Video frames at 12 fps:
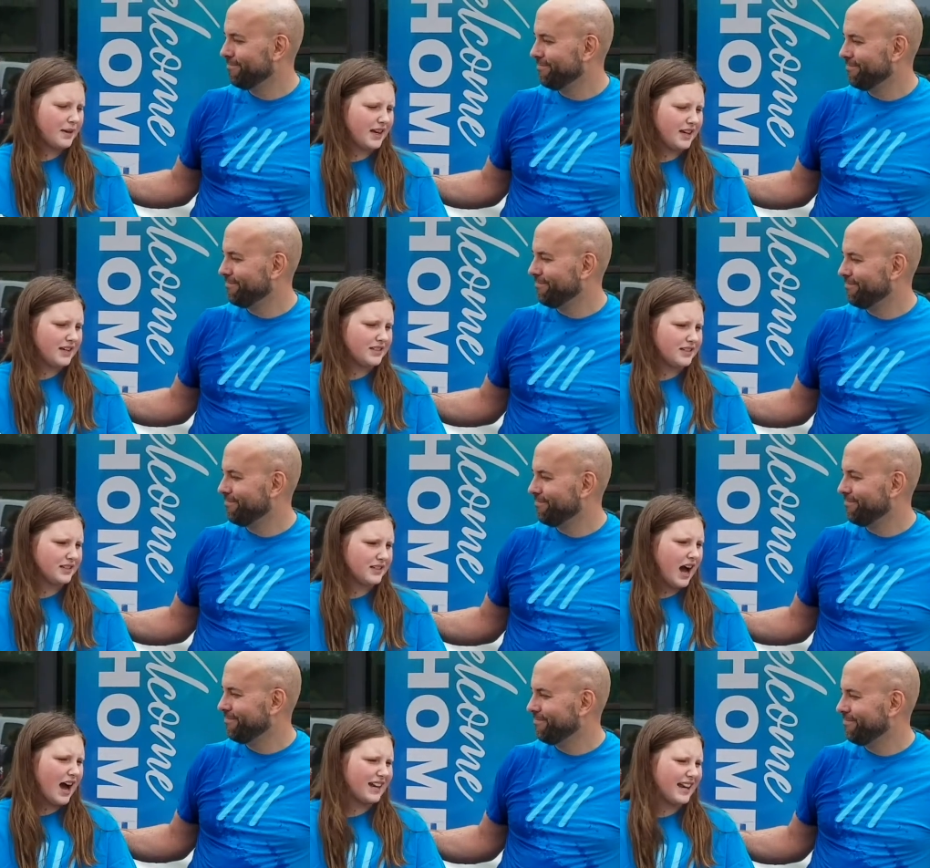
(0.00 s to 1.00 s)
Speaker 1: and
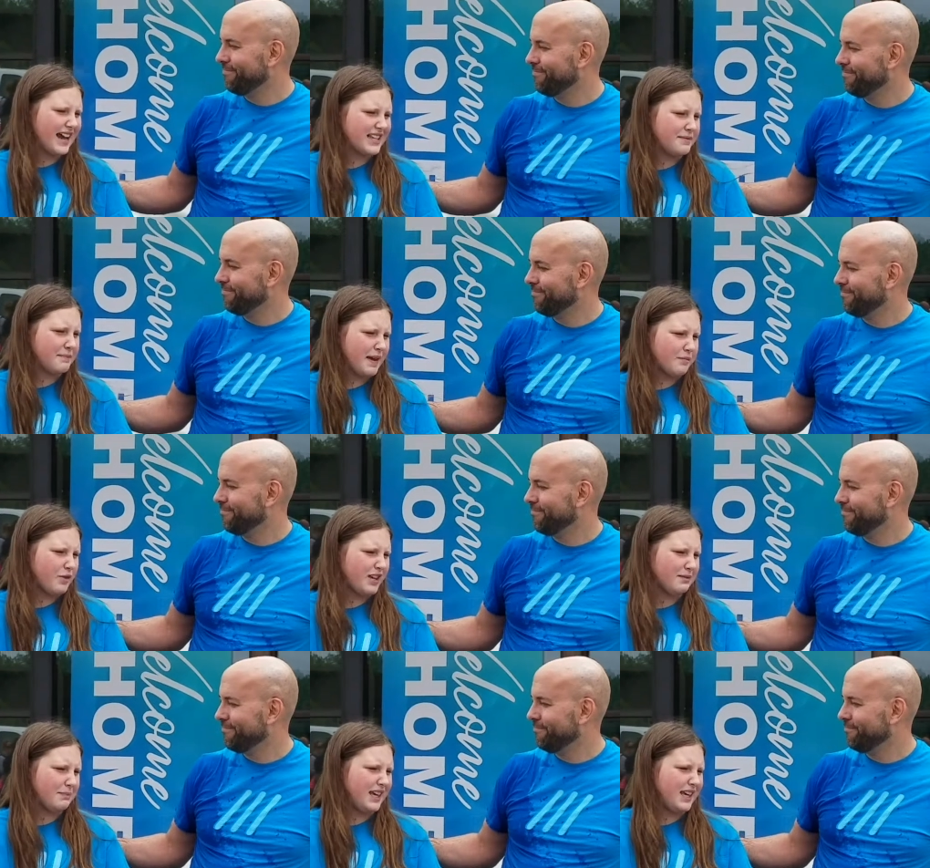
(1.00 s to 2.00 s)
God has been
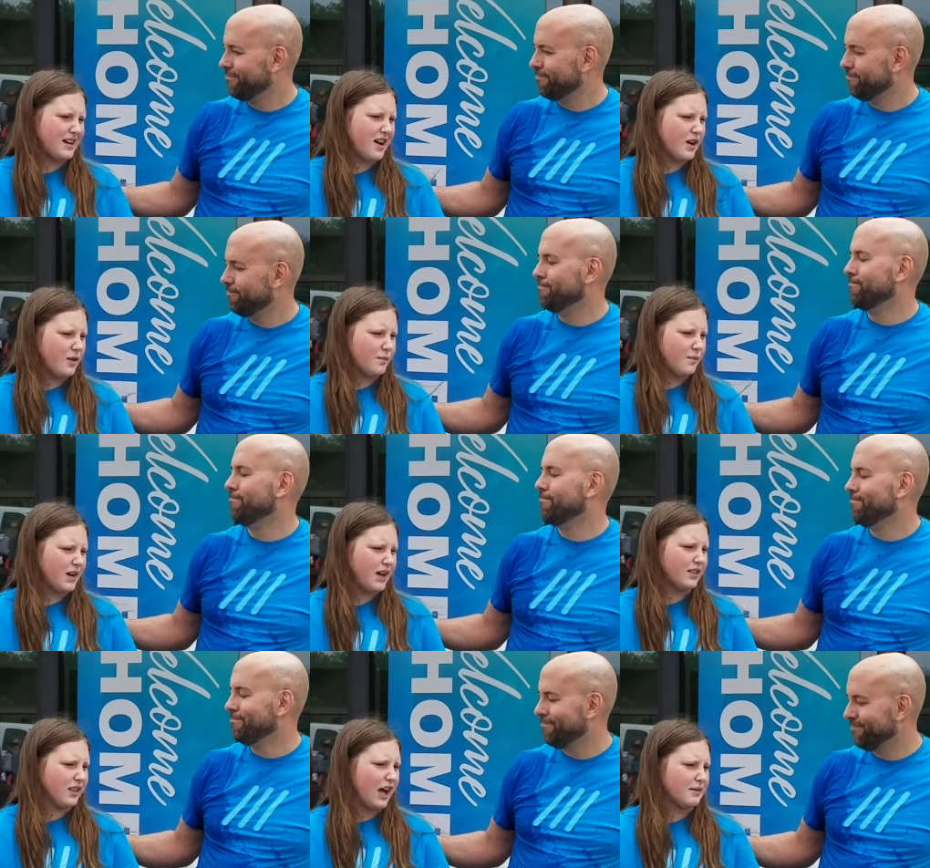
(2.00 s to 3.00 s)
with me um,
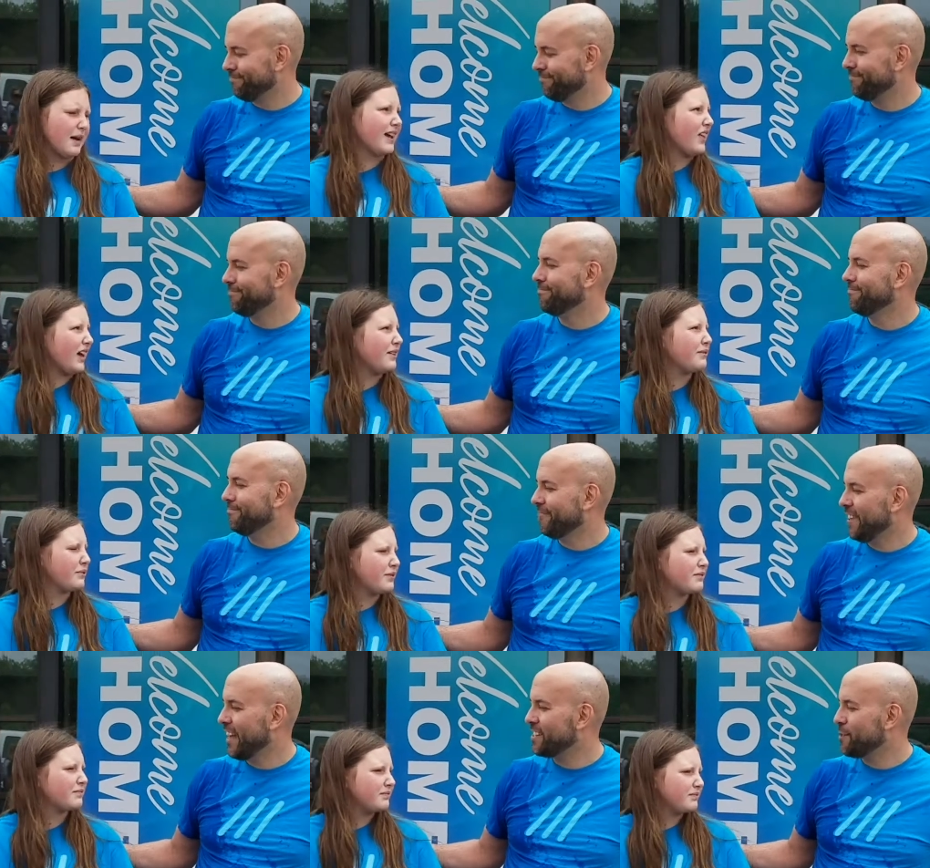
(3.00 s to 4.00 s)
Speaker 2: a lot of my life.
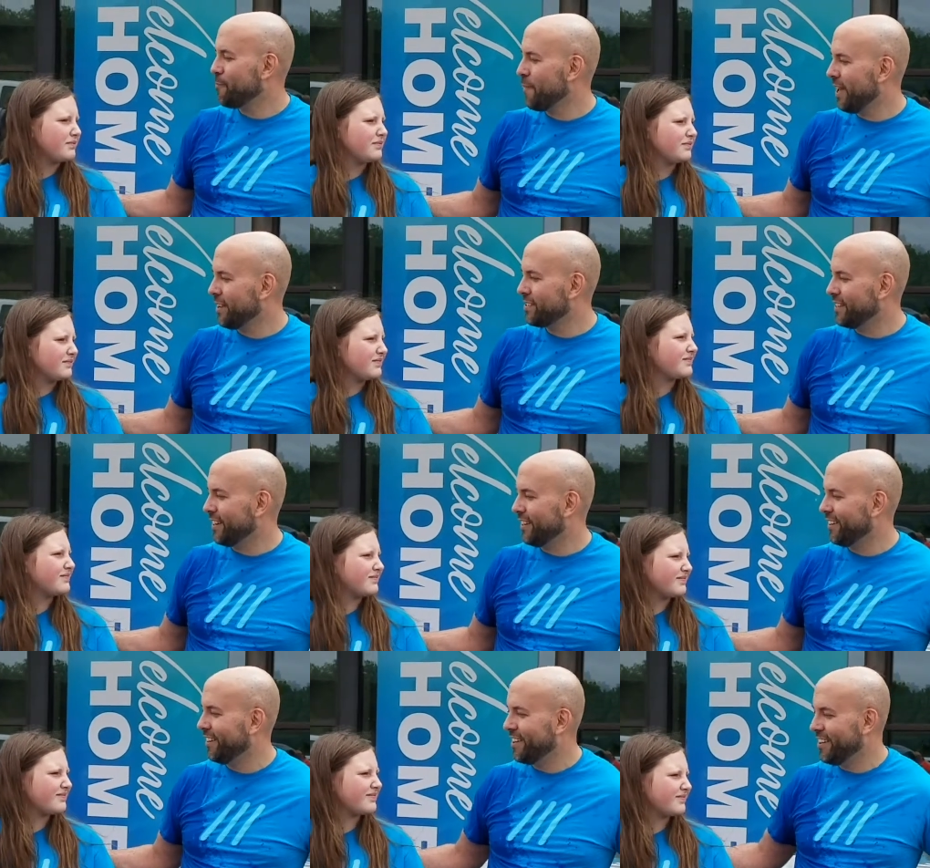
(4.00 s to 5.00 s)
That's amazing.
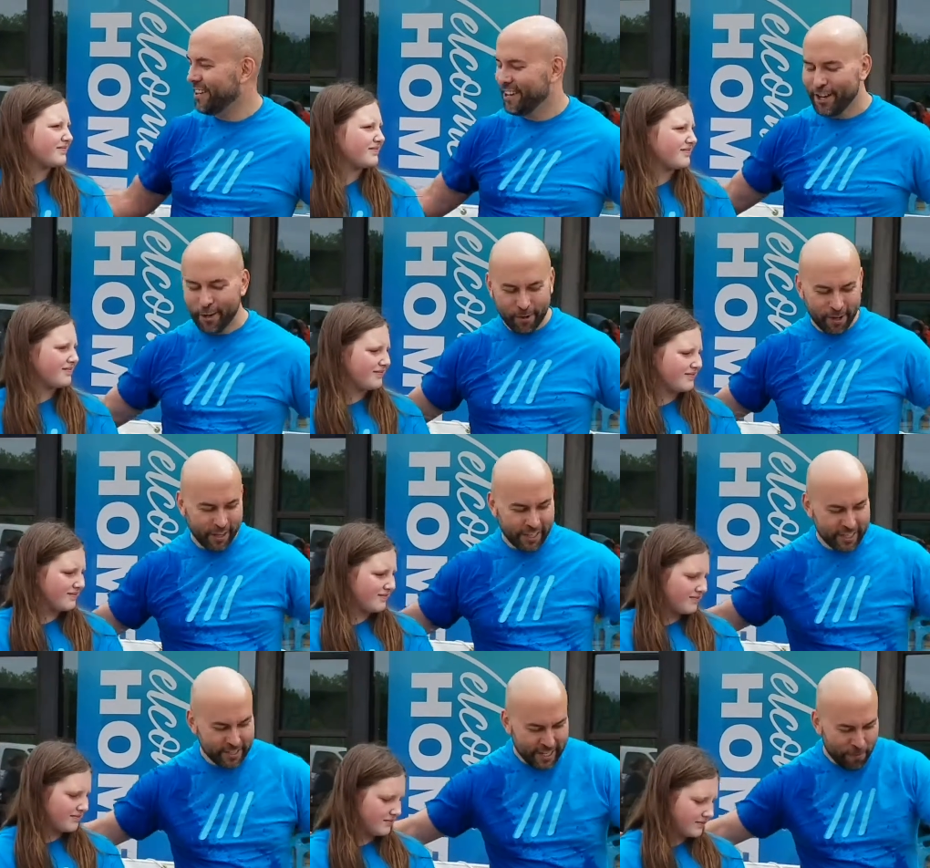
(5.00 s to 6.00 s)
Well,
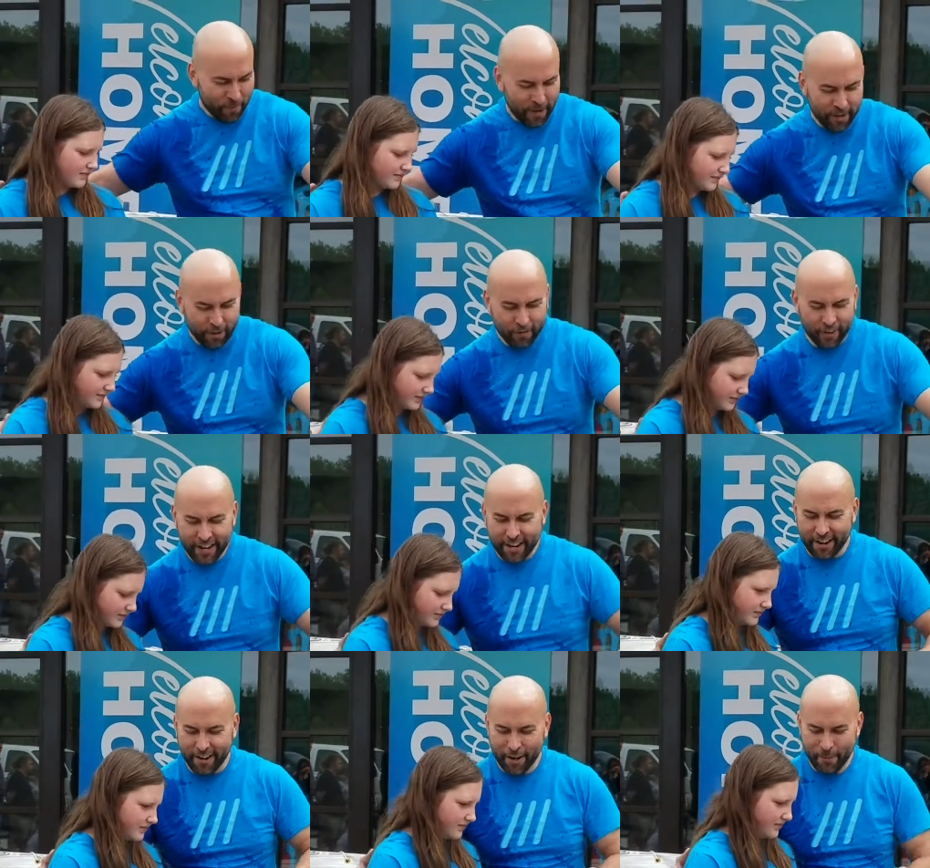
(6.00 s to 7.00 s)
let's step right over
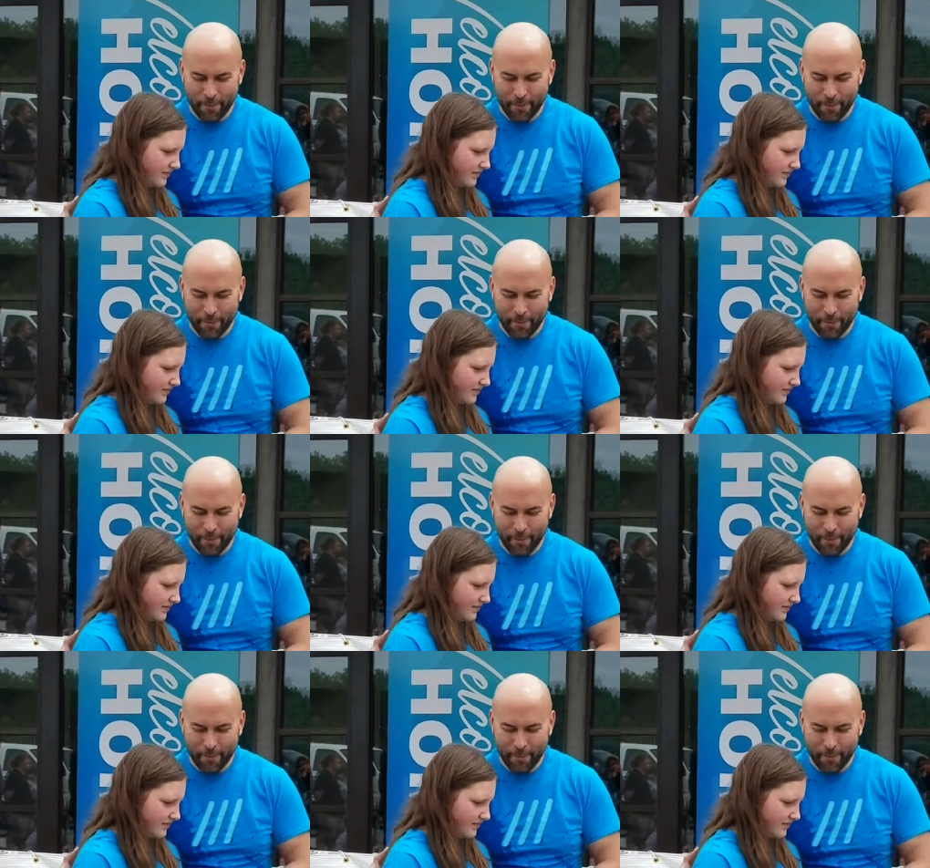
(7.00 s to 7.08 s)
here.